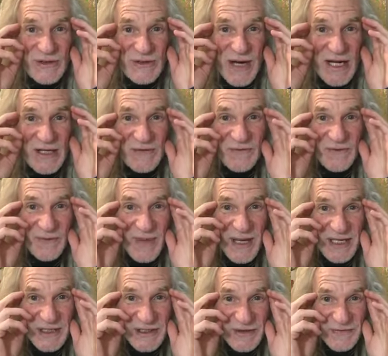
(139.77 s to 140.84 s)

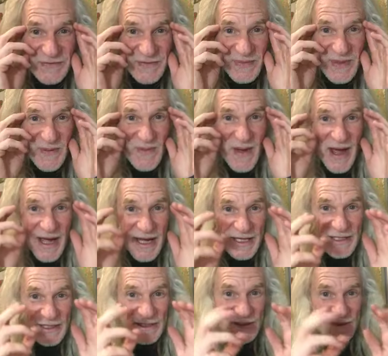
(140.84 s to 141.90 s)
transformation from the
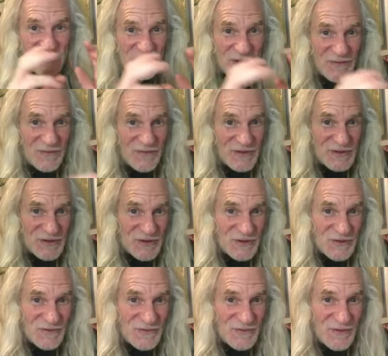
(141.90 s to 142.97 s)
mind into a
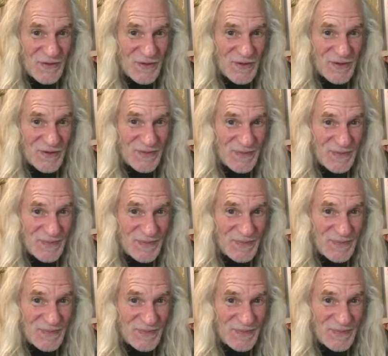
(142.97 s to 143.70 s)
physical form,